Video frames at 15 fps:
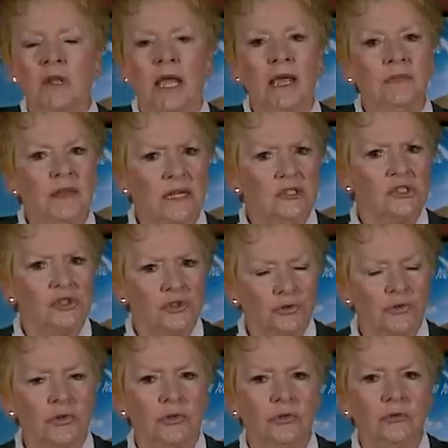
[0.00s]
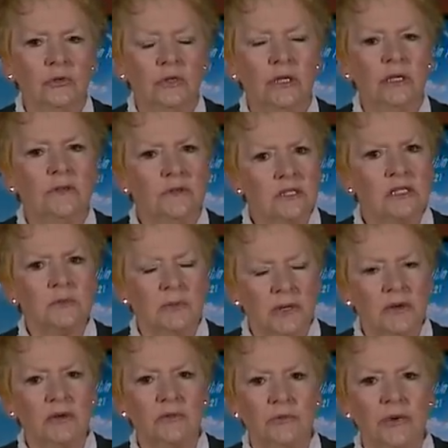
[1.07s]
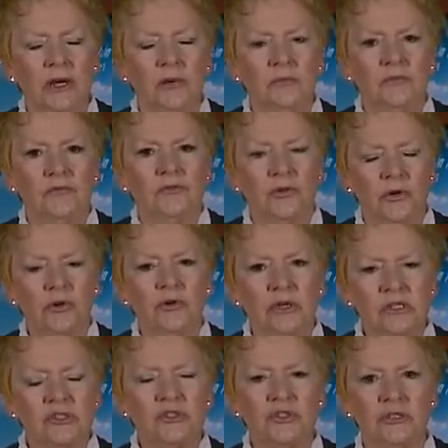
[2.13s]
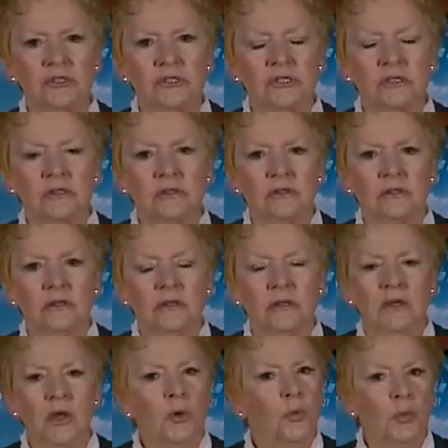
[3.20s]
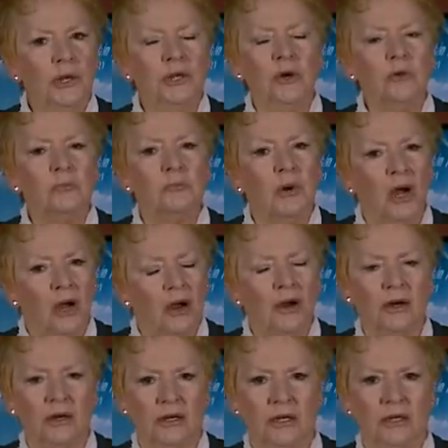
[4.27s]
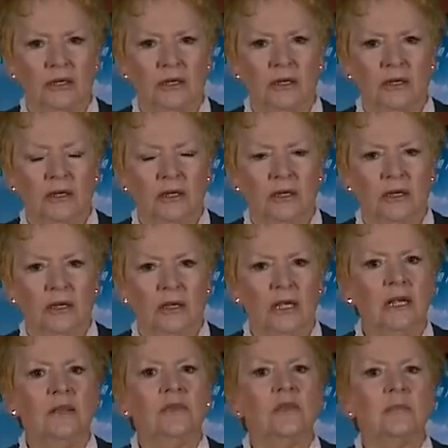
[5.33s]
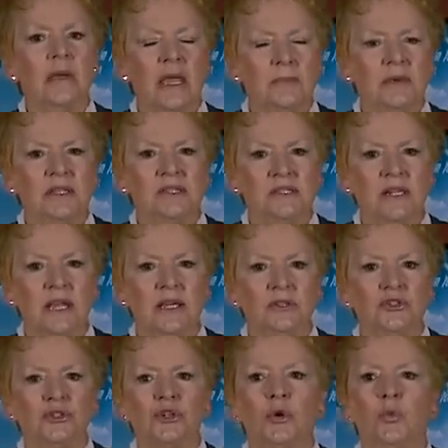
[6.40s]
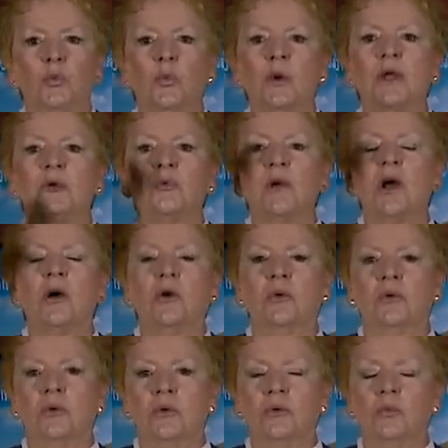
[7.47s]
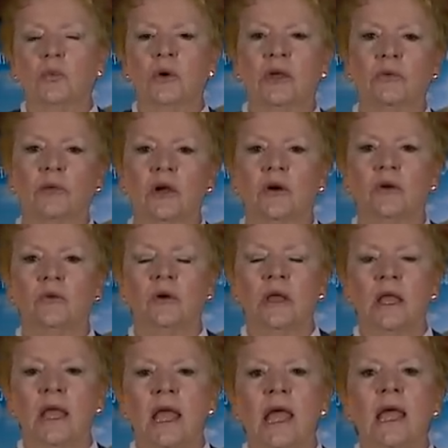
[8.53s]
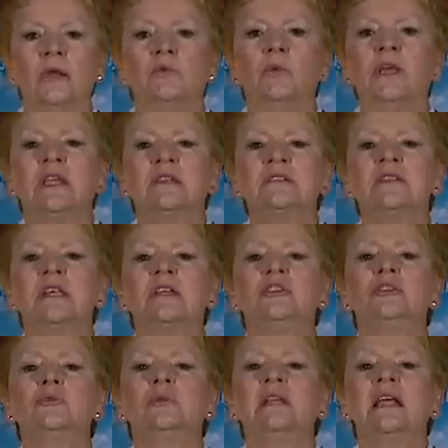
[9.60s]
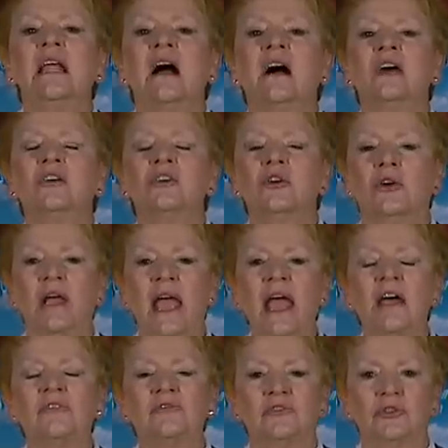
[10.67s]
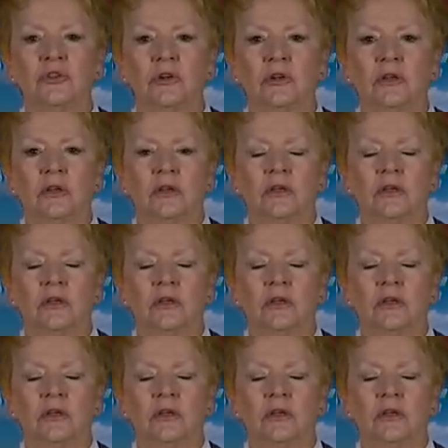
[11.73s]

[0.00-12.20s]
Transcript: And that's true in the spirit realm for Christians. We don't park in the baby stage. We grow, we grow. And we continually hunger after